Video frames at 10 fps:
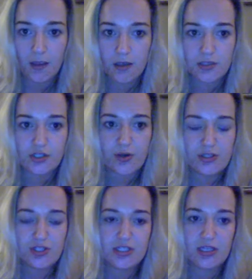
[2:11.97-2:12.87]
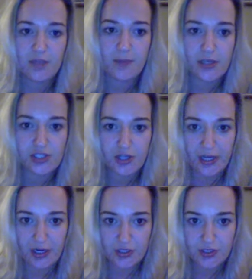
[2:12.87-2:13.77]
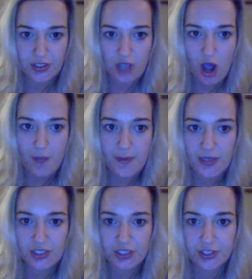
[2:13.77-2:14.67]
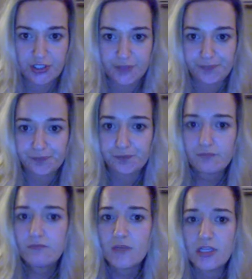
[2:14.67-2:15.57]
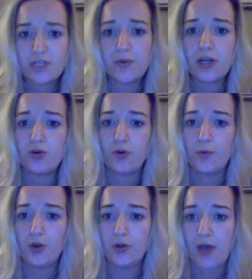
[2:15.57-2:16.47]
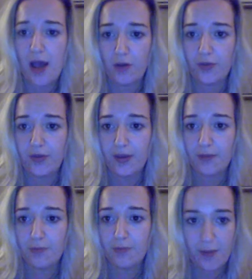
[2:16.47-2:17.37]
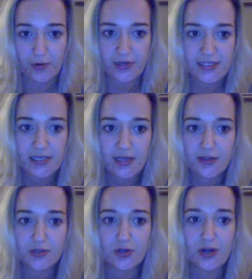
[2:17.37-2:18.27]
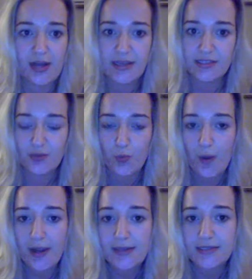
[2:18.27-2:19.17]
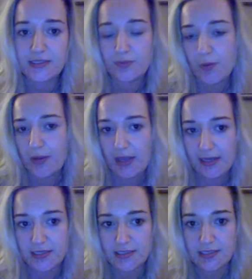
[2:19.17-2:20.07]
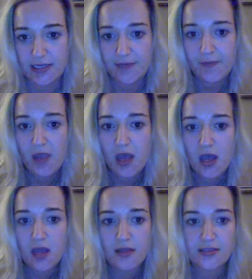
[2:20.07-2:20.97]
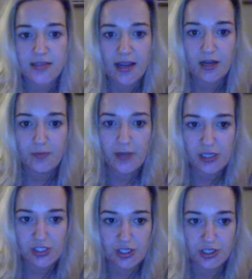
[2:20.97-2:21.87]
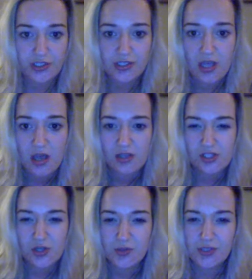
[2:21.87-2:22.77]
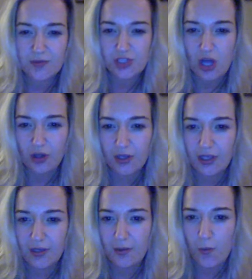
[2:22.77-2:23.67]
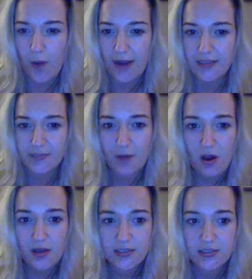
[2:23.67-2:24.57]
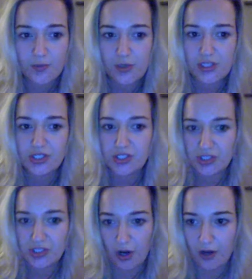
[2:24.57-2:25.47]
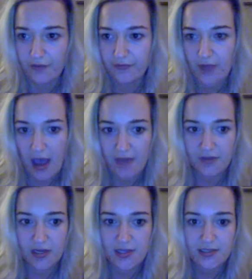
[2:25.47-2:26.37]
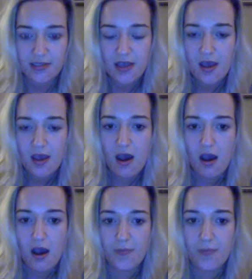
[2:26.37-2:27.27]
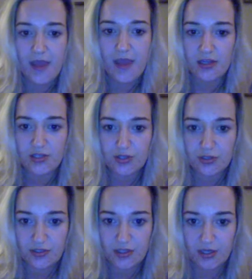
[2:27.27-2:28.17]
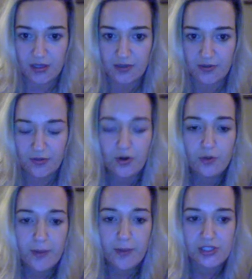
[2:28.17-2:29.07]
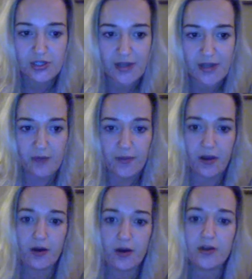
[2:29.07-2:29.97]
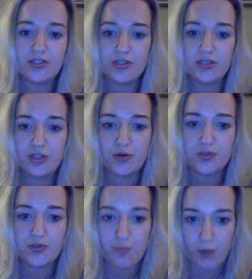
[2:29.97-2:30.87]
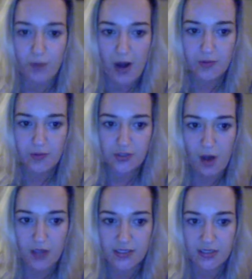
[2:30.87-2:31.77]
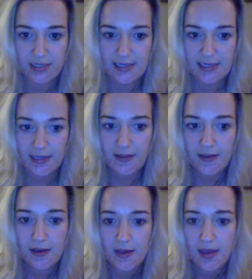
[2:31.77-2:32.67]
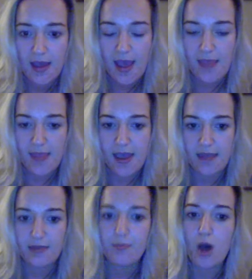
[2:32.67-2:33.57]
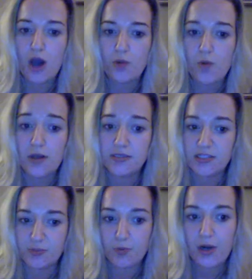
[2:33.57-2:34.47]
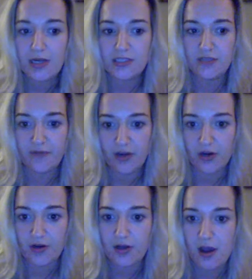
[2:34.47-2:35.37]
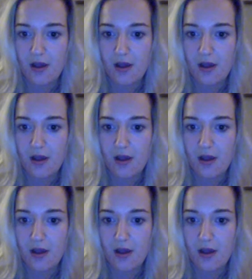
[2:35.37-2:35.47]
So as you see in the picture here, so the top pictures is a pretty normal, healthy primary teeth. So they're nice and white is what we like to see. The second pictures show some chalky white spots, which is a start of cavities. The third picture down there shows some brown spots on the teeth. And then the bottom ones is pretty severe